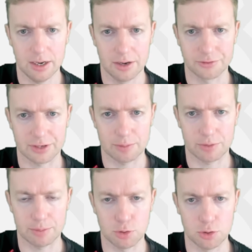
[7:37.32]
So then
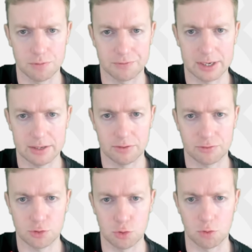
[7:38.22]
we moved
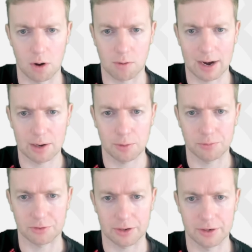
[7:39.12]
into
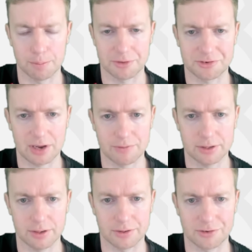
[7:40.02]
round number
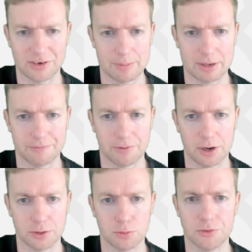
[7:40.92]
7, the
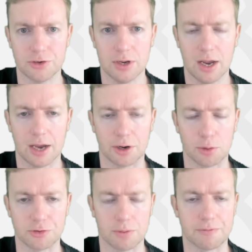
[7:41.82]
semi-finals, and I
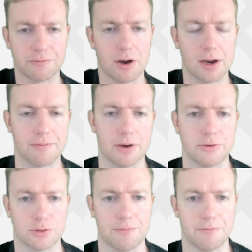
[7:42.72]
was on
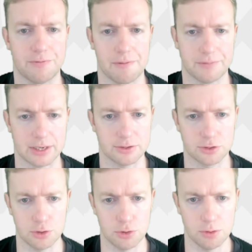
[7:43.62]

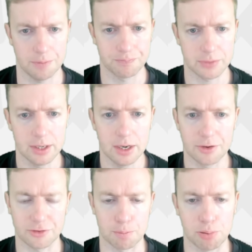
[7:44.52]
552.
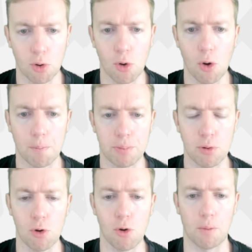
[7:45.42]
Some
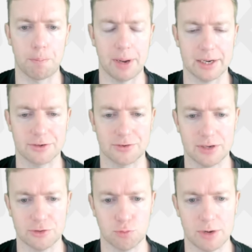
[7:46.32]
poor picks
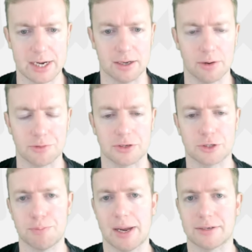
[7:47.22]
this week. I was
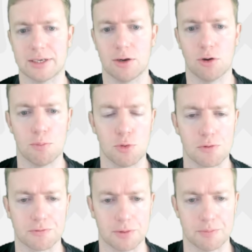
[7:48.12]
expecting a lot more
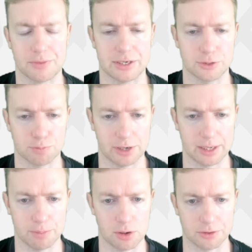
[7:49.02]
from the
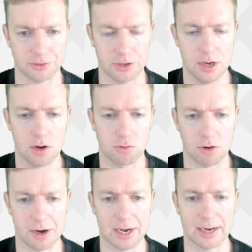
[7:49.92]
Springboks.
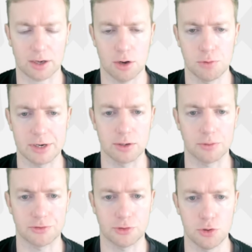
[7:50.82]
Reinach only
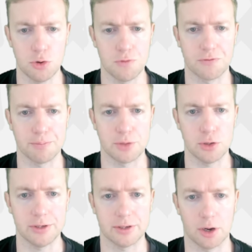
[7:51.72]
got 2,
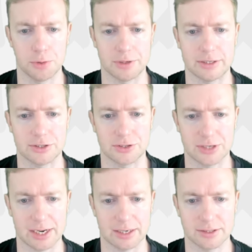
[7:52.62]
Vermeulen only
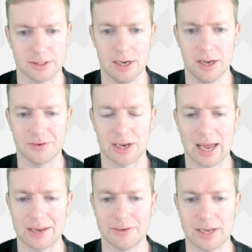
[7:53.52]
6,
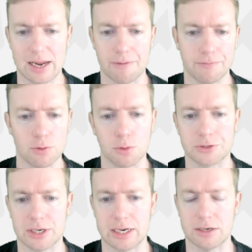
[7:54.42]
Delande
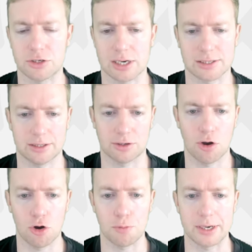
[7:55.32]
14, Cheslin
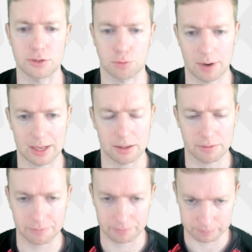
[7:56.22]
Kolbe
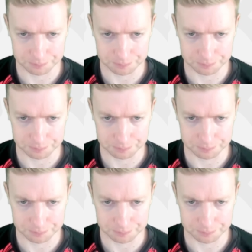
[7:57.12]
12.